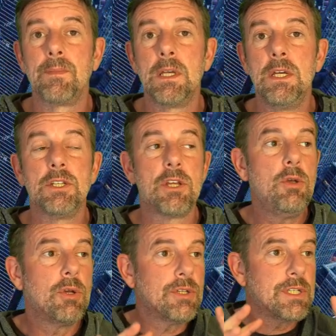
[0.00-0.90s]
So you
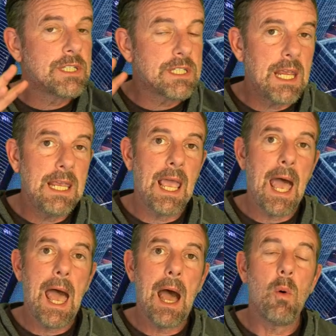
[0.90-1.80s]
can see
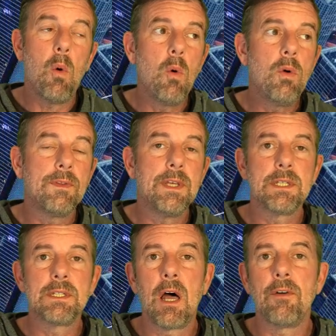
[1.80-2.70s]
how all of this
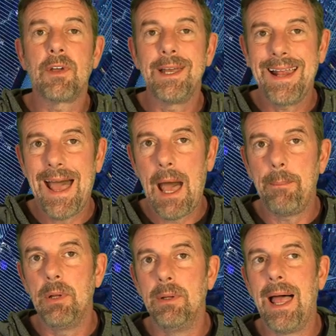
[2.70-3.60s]
stuff can
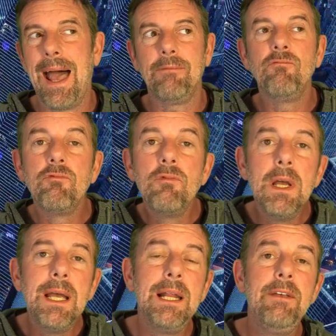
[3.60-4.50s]
happen and
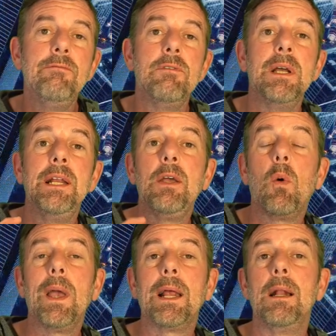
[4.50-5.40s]
really, really
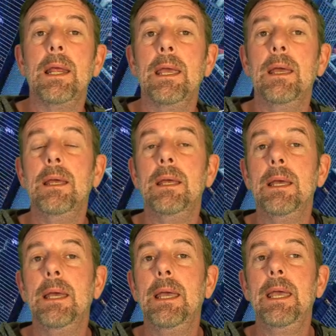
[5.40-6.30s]
quickly.
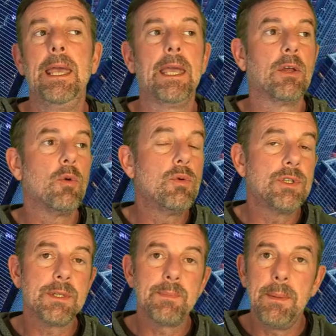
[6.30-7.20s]
It can all
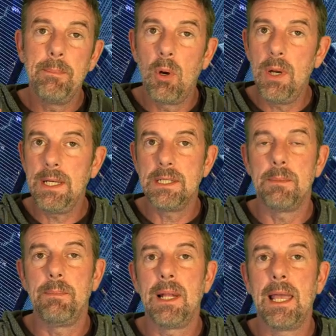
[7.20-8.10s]
just be put into
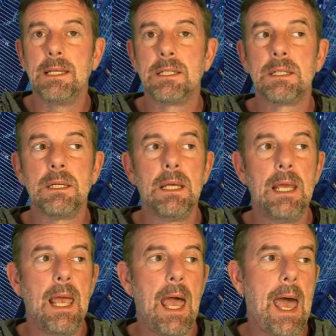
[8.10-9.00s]
place
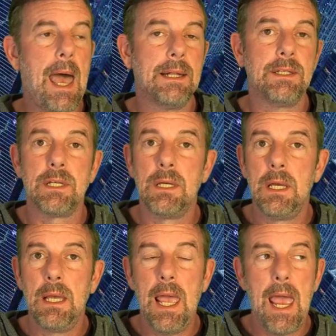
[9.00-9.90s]
and
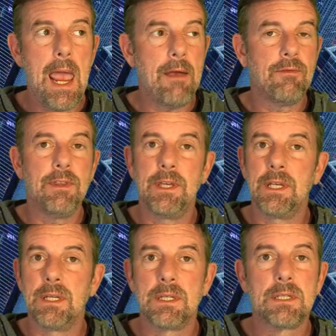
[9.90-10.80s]

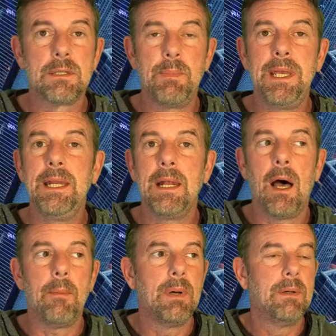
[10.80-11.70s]
everything speeded
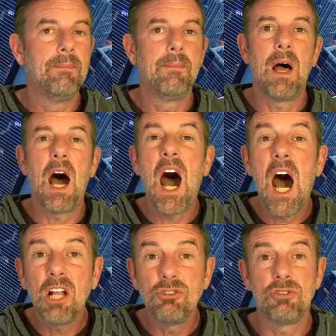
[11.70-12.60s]
up a
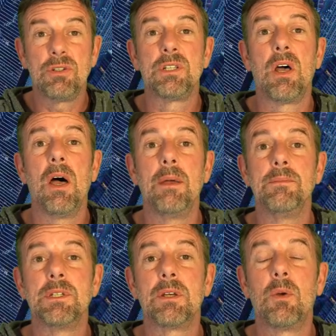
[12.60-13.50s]
hundred
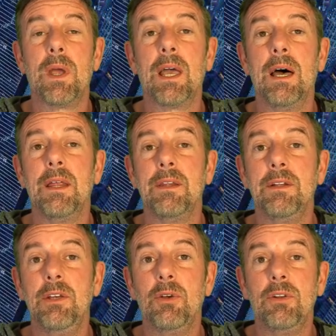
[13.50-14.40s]
times quicker than
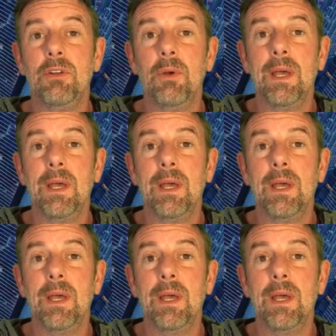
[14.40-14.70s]
you could do it.